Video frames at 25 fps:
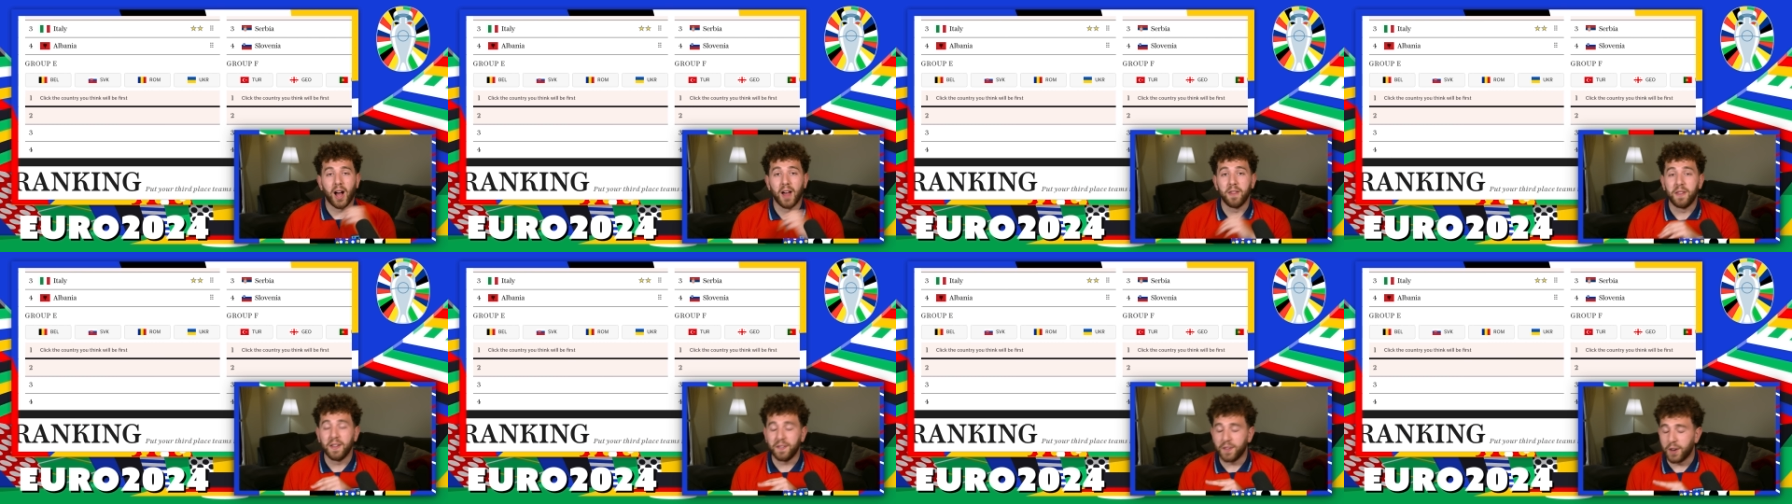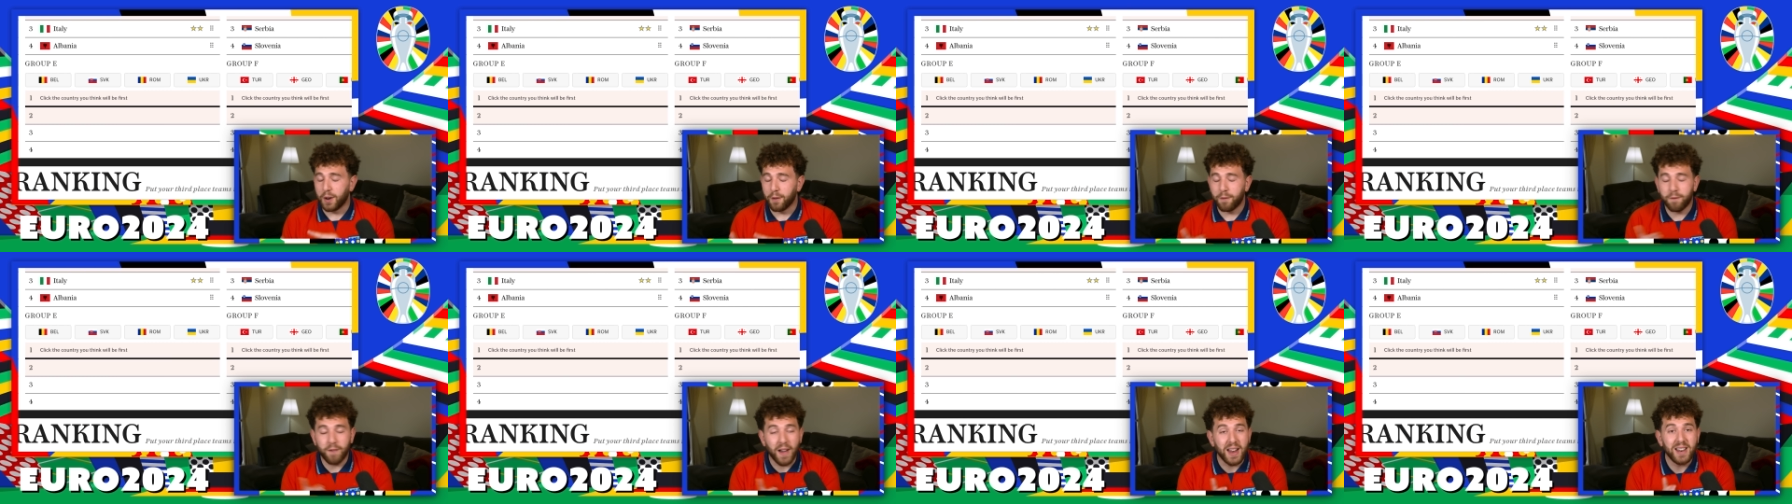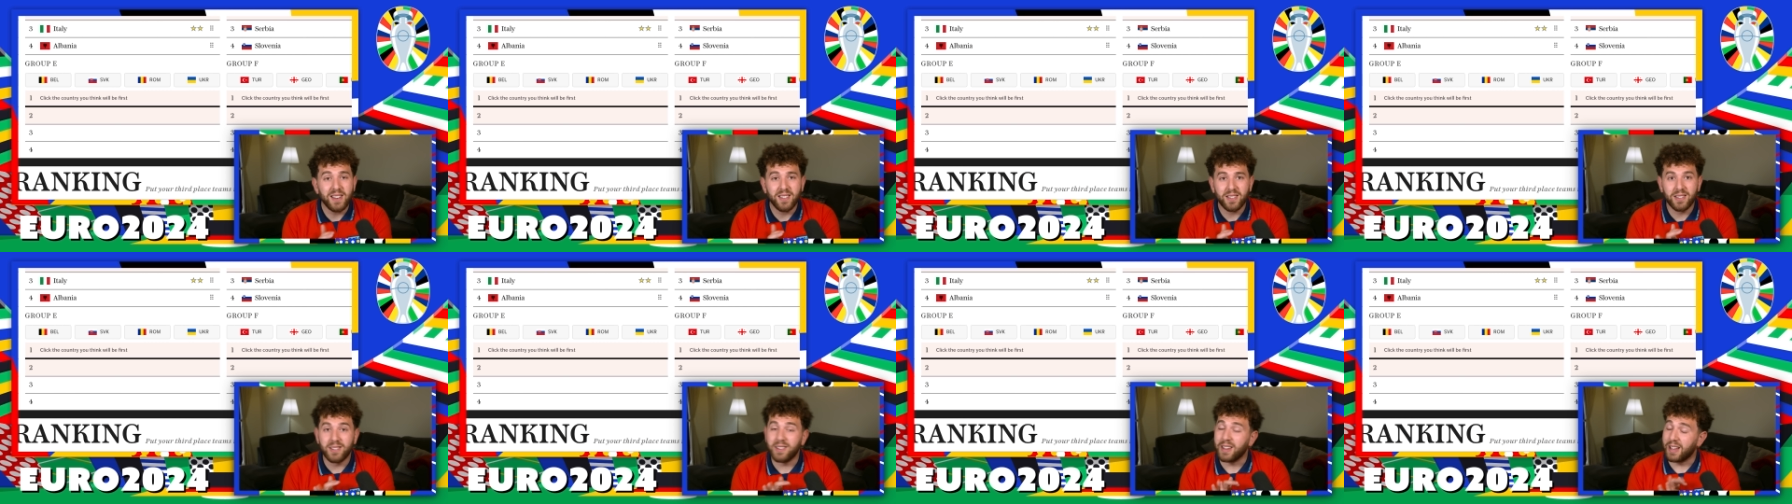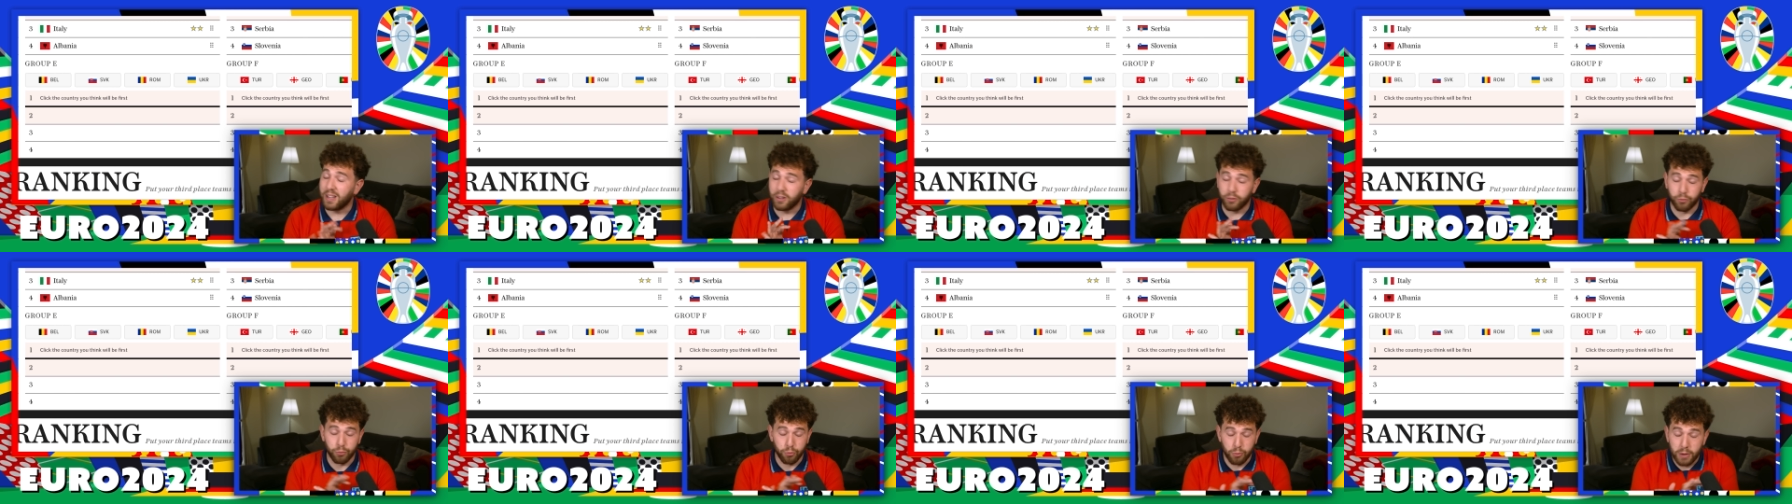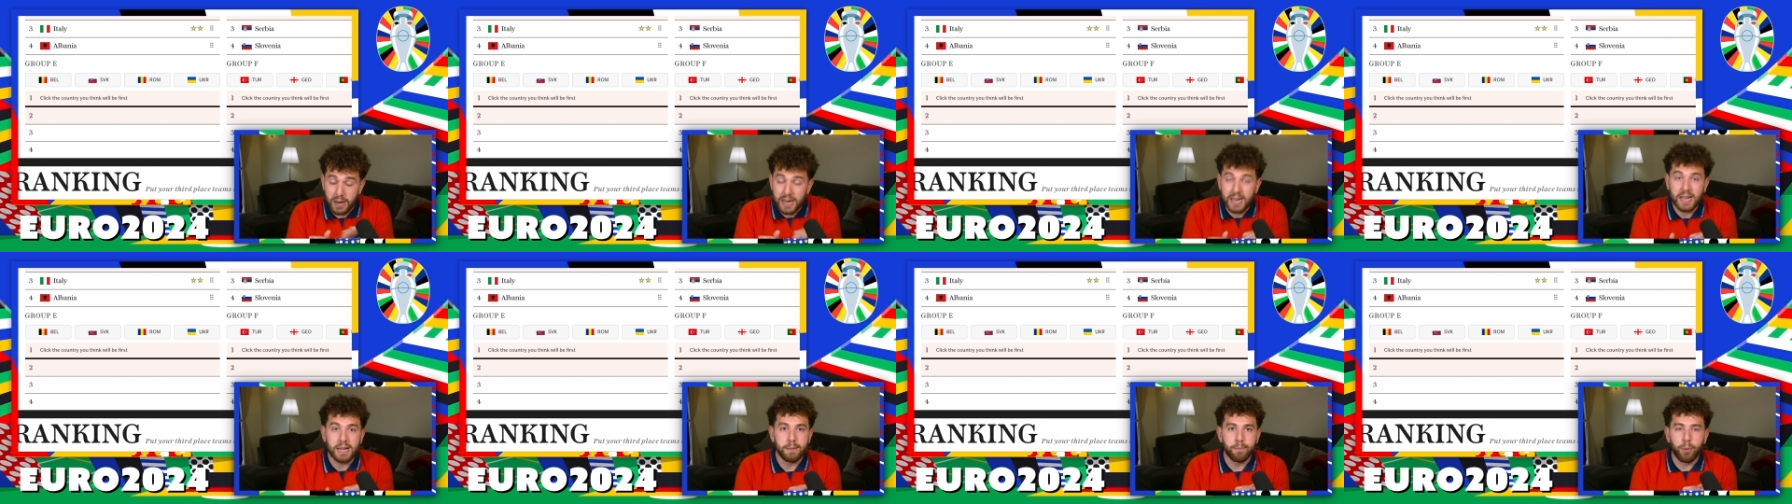I think the defence is
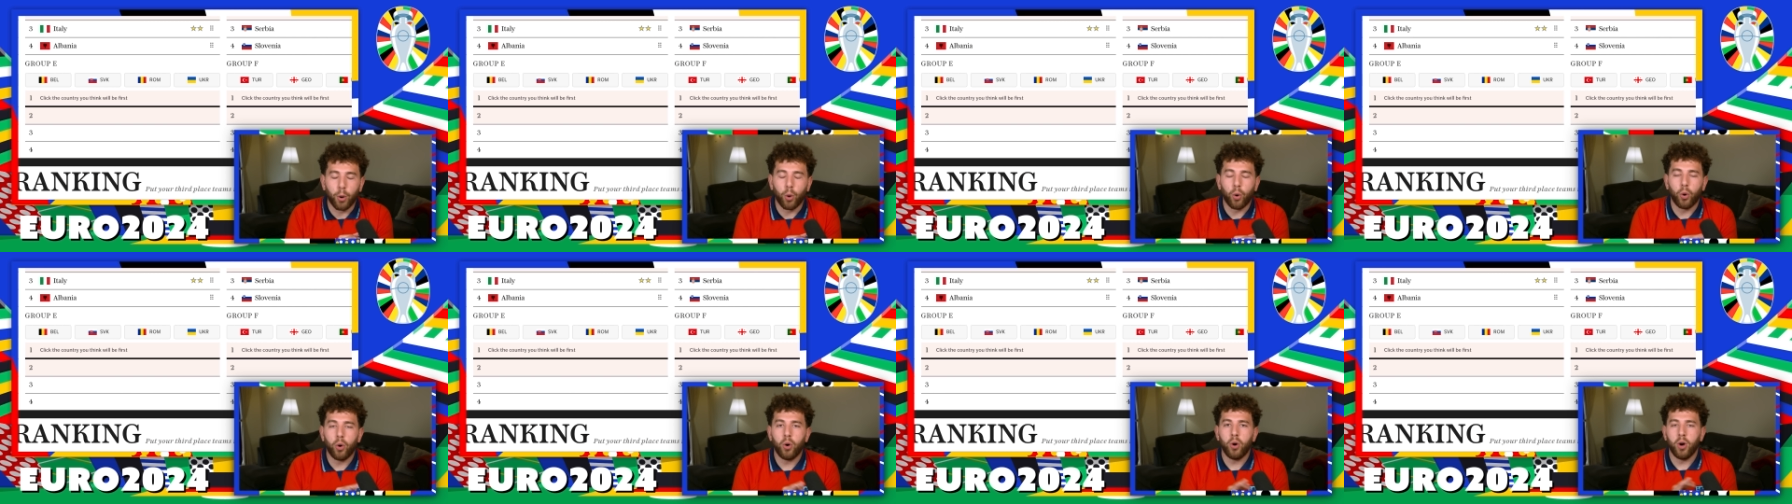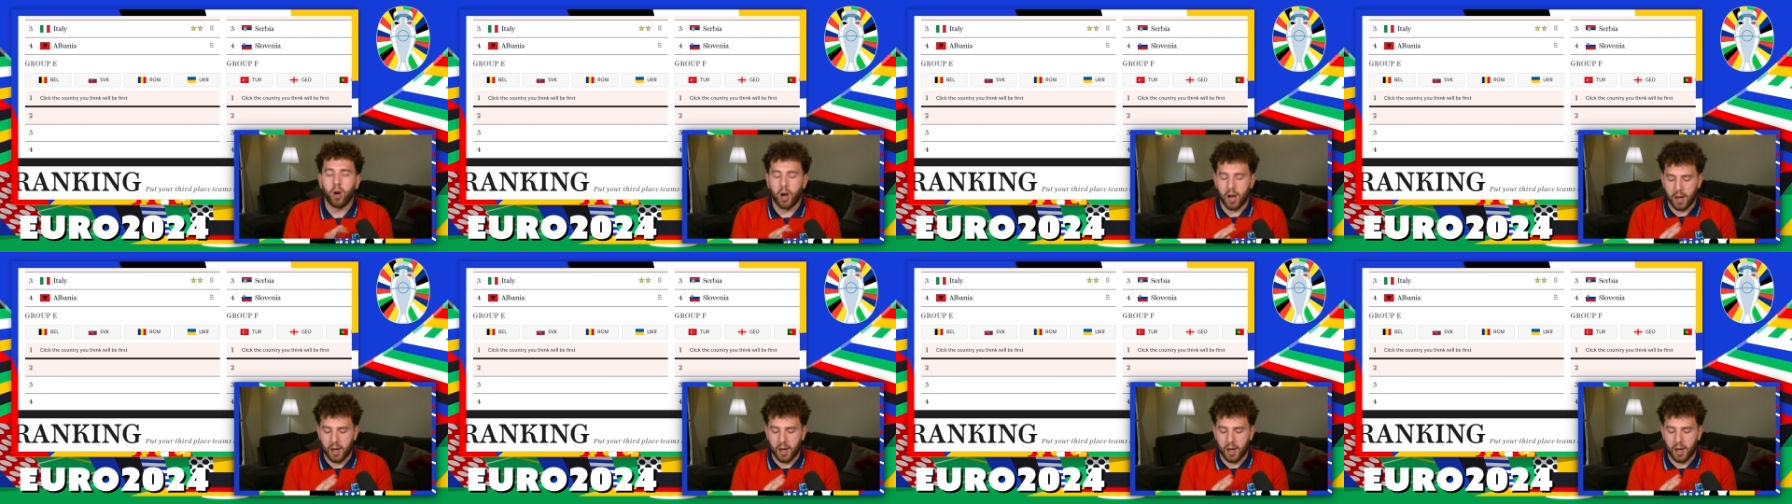really poor.